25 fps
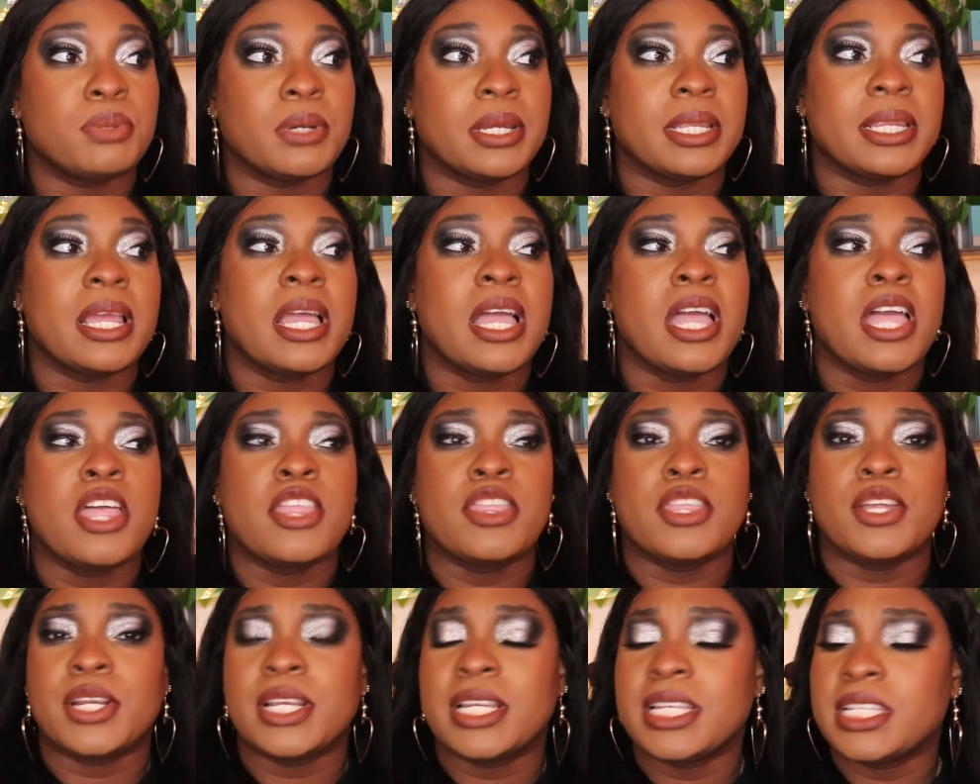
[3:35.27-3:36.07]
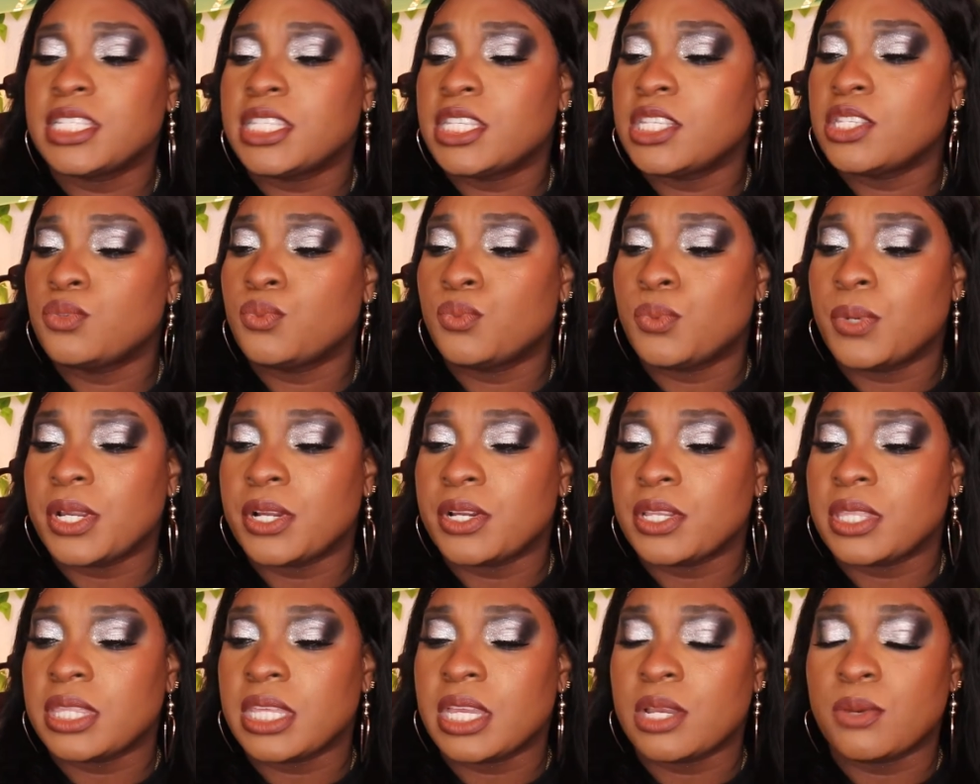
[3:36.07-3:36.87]
but there is this
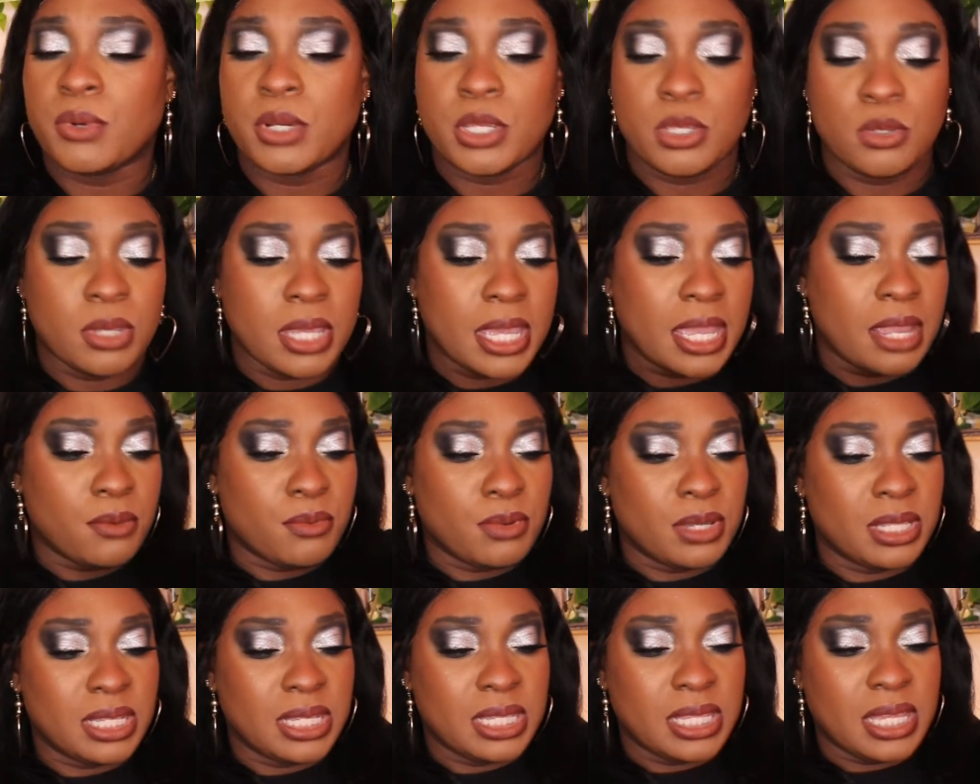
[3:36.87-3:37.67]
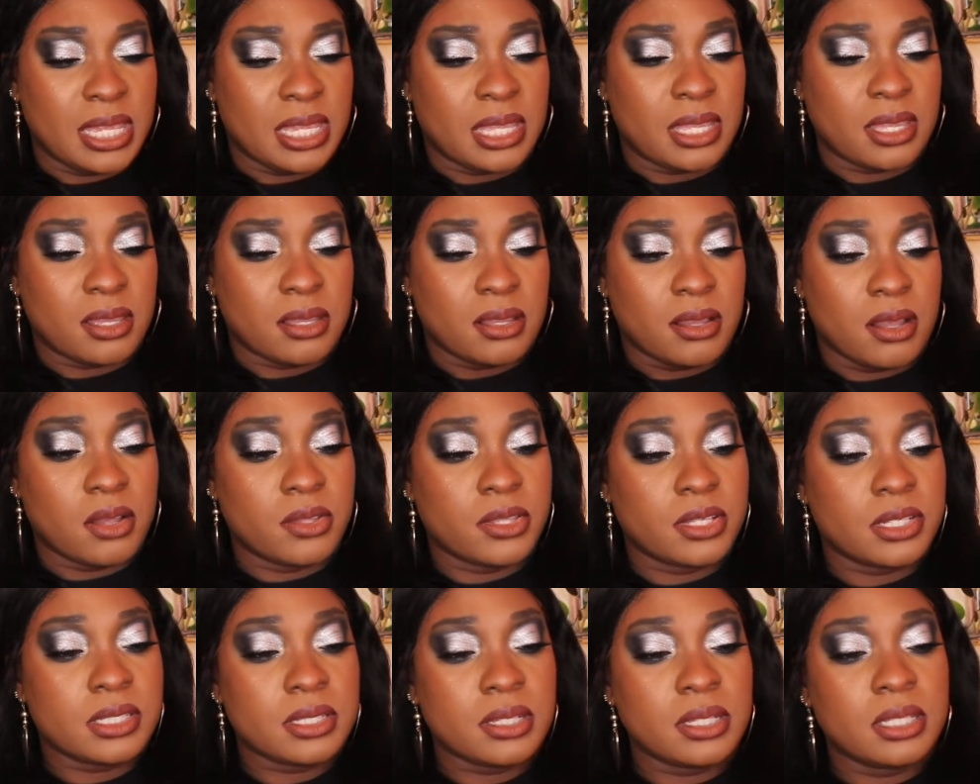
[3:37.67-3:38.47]
weird thing where you can't really like,
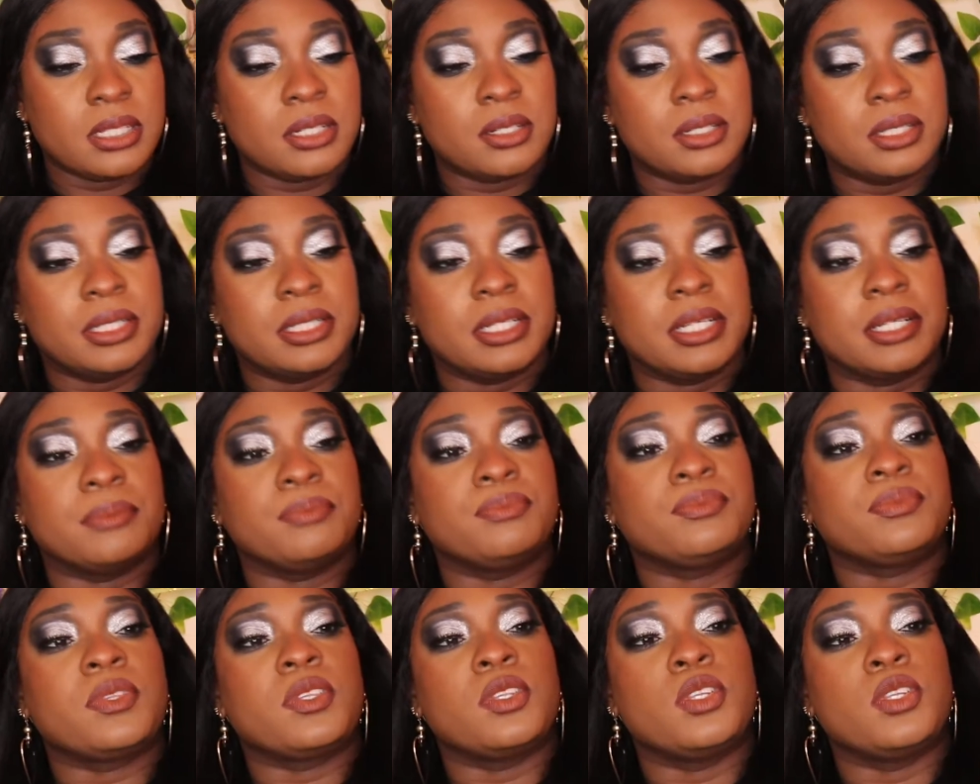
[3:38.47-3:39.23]
oh, there's so little in here.